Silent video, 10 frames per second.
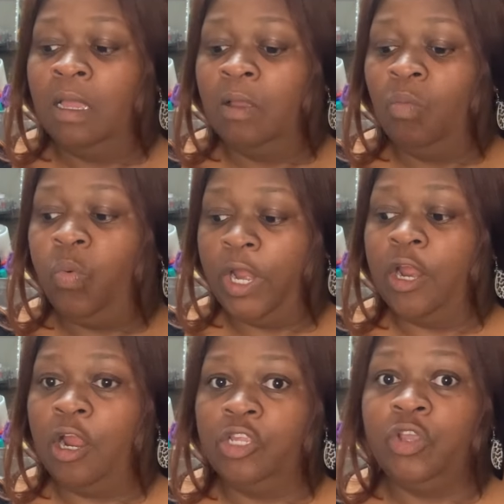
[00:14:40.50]

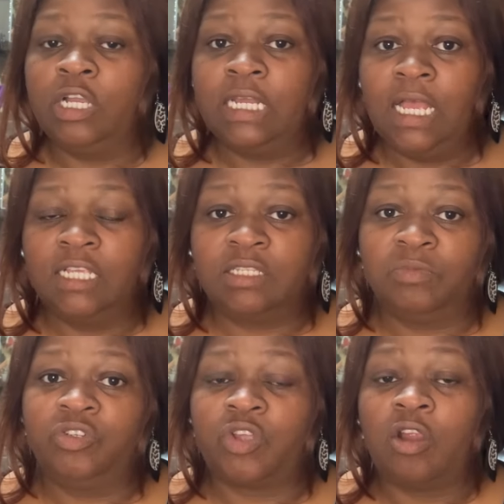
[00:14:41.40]
where your
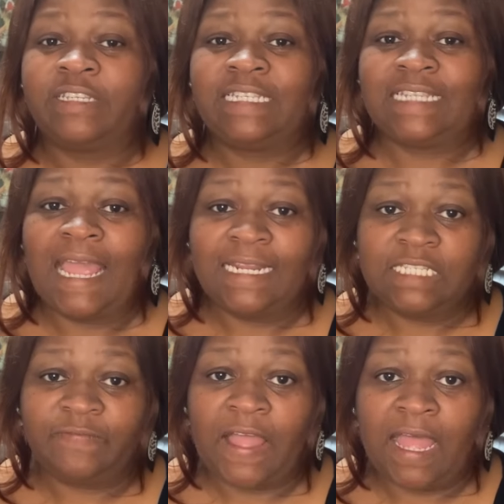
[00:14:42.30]
customers are
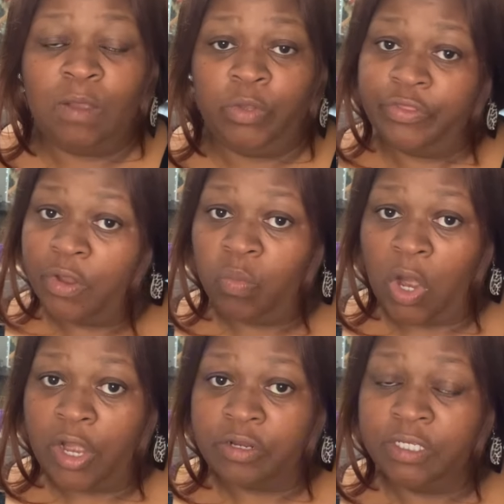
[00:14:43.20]
satisfied with your
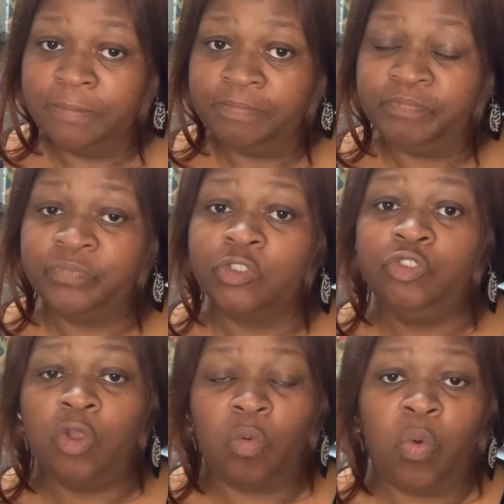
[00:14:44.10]
work.
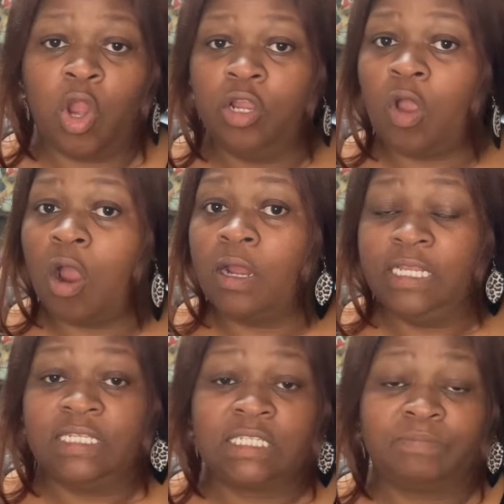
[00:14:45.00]
Your work
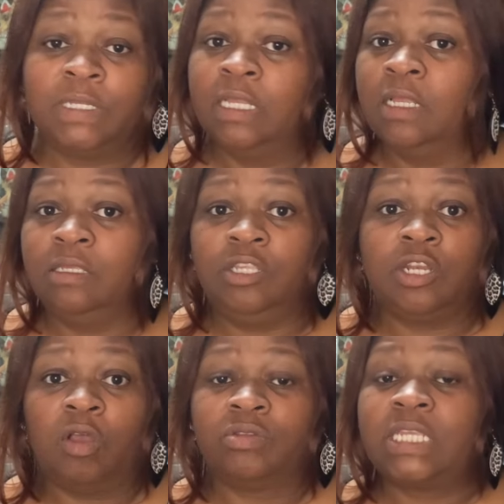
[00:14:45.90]
is
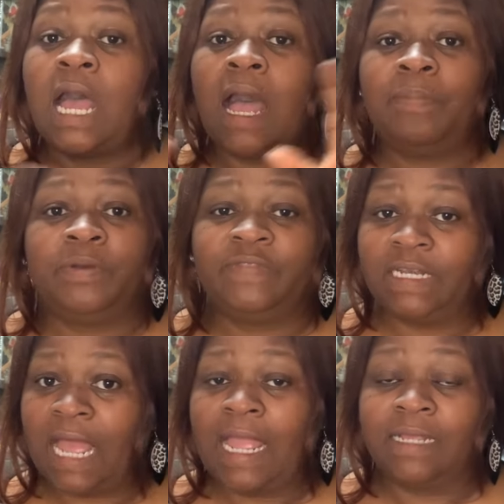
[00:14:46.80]
top of the
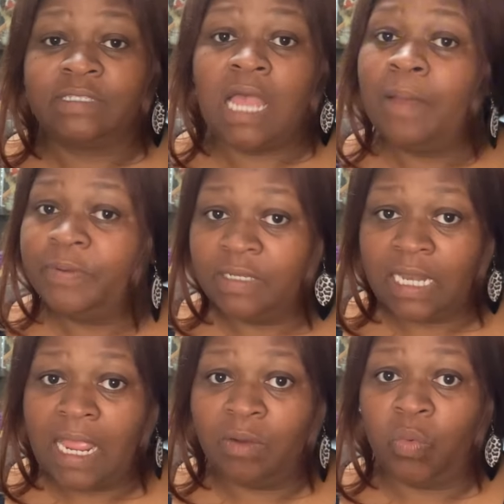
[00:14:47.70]

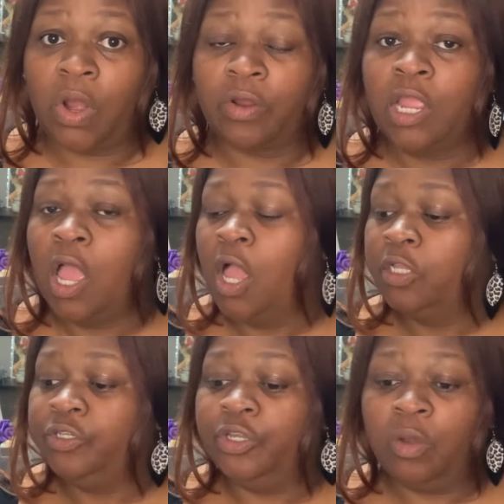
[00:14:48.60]
line work.
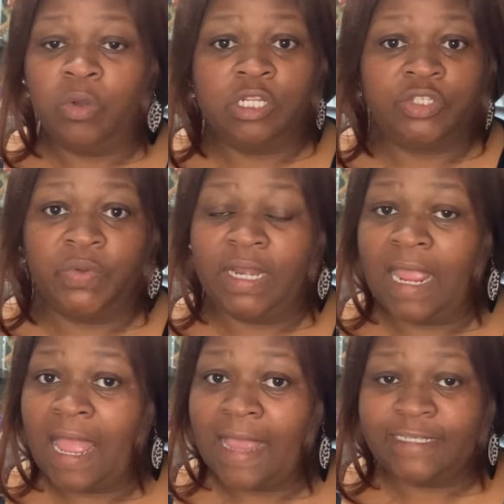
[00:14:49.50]
You don't want to do any
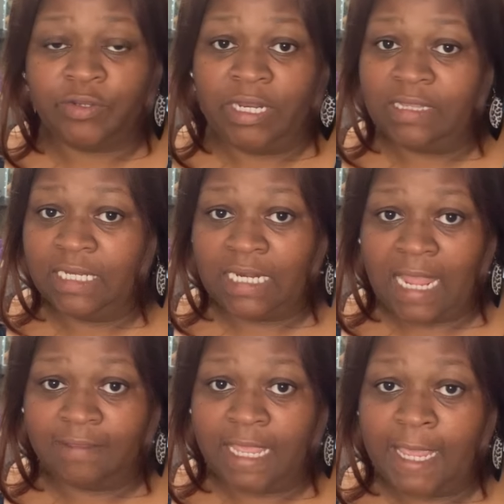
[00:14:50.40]
hacks or anything
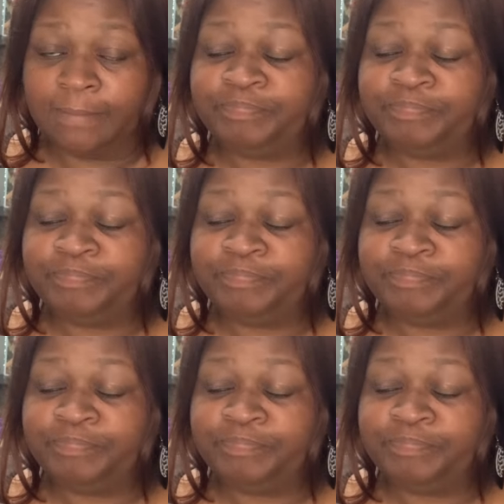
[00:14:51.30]
like that.